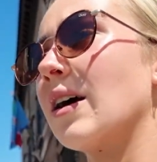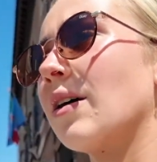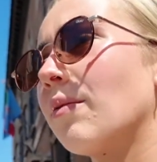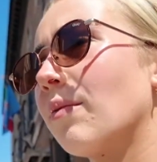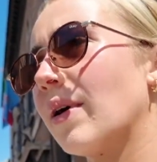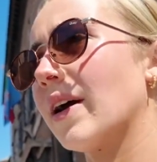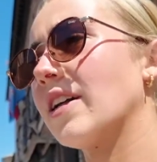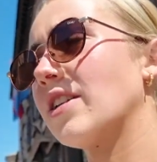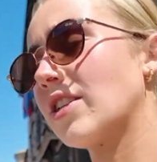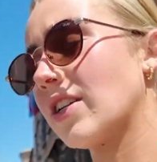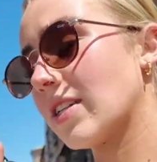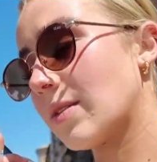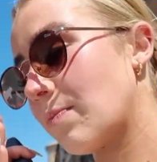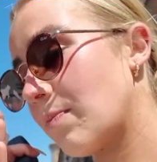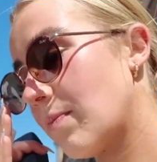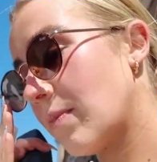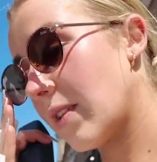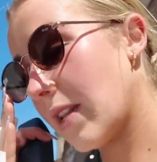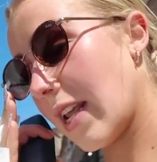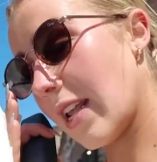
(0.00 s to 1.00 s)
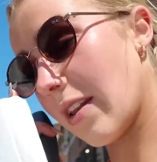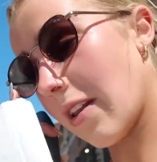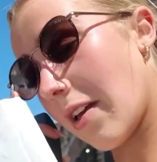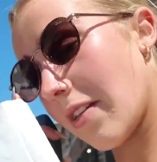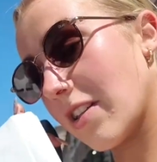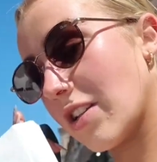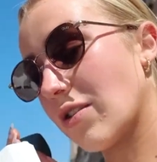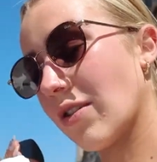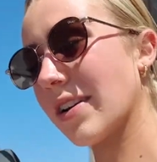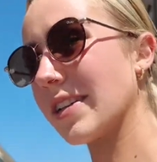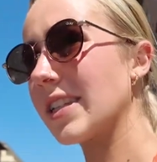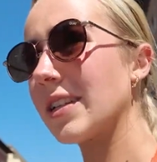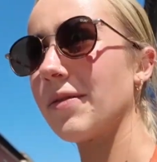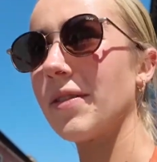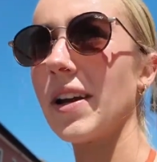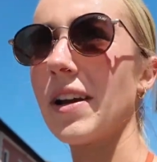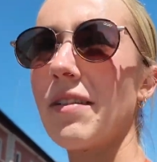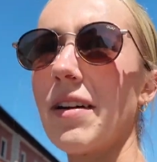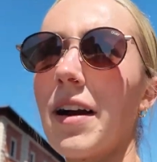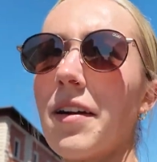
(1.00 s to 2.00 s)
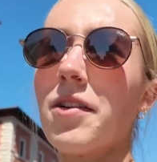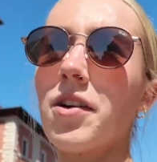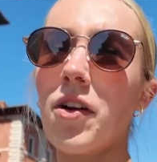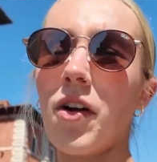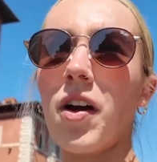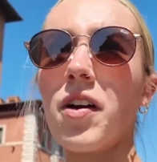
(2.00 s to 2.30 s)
which is in like the Trastevere area,